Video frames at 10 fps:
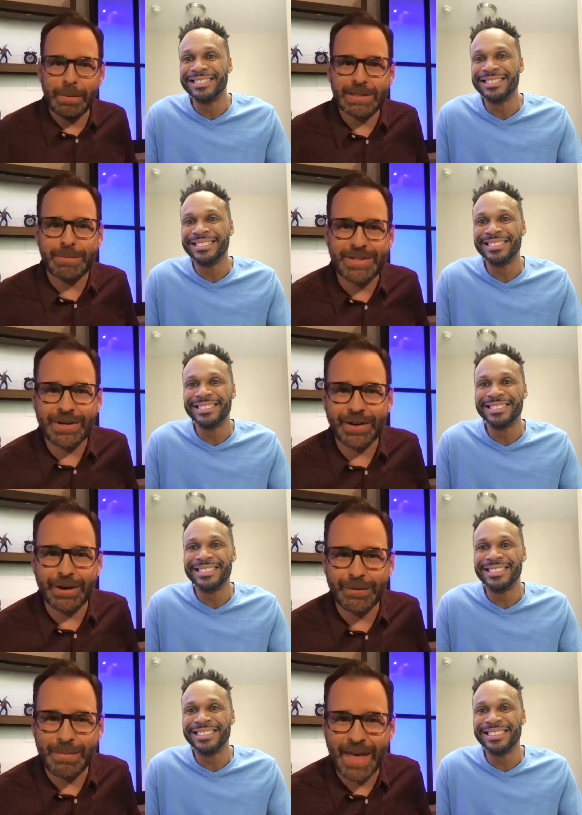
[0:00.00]
Speaker 1: whole bunch of
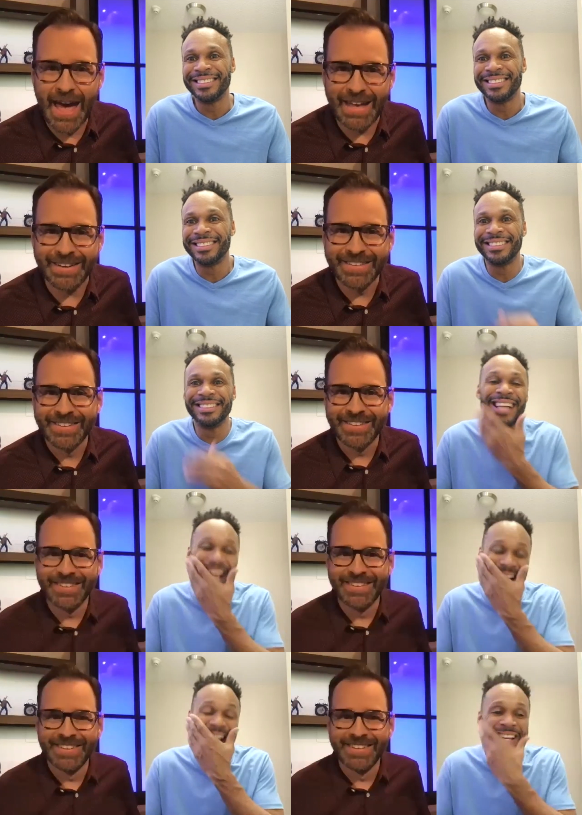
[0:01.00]
material from that.
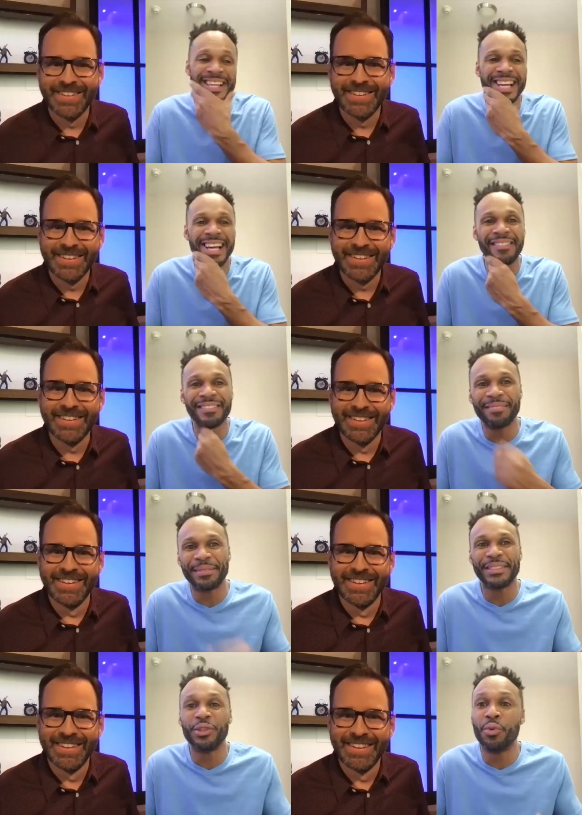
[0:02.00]
Speaker 2: Yeah, yeah,
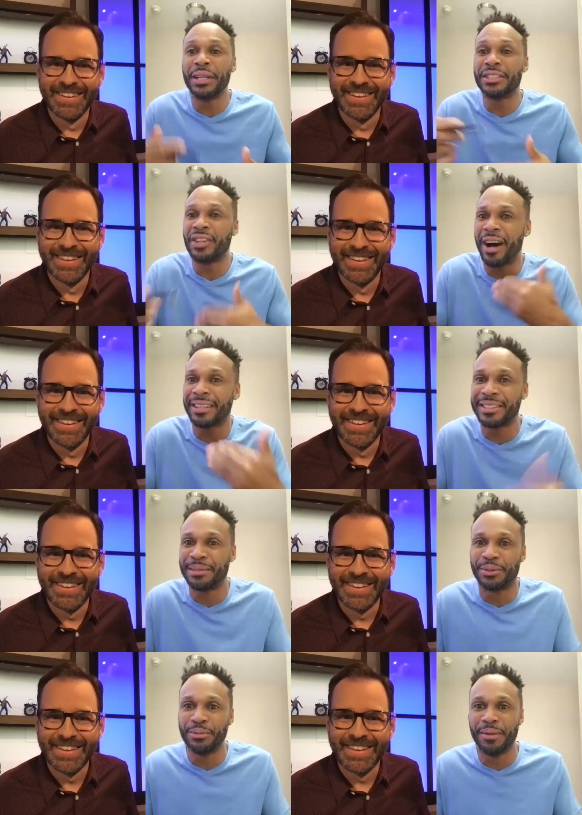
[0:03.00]
but you don't want to talk to
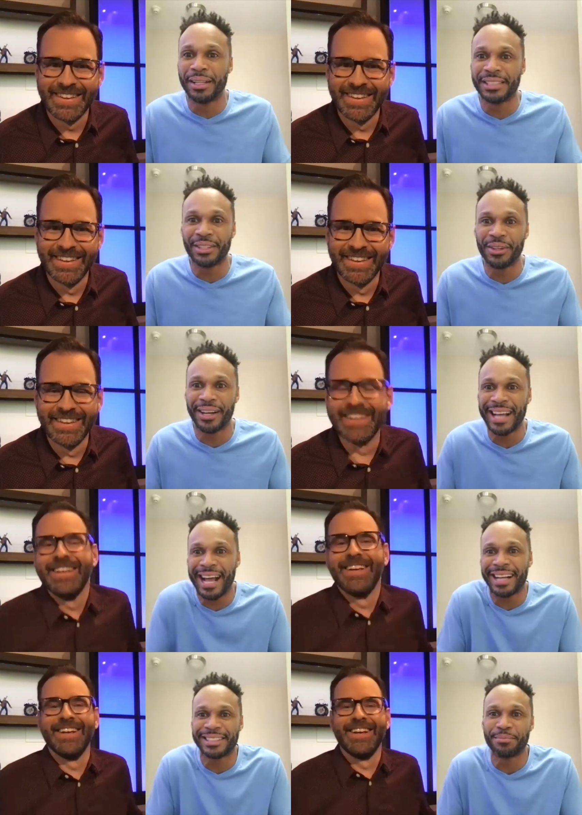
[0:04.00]
them too much. They don't know how
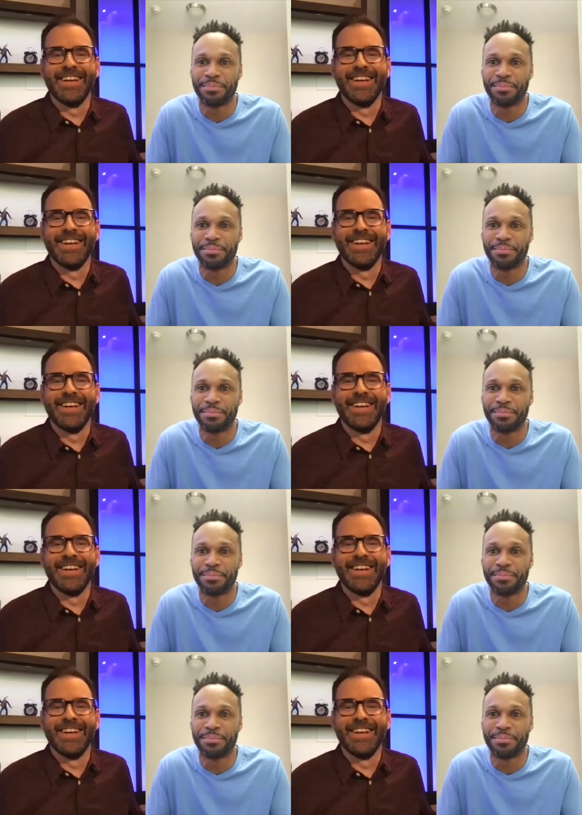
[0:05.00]
to act in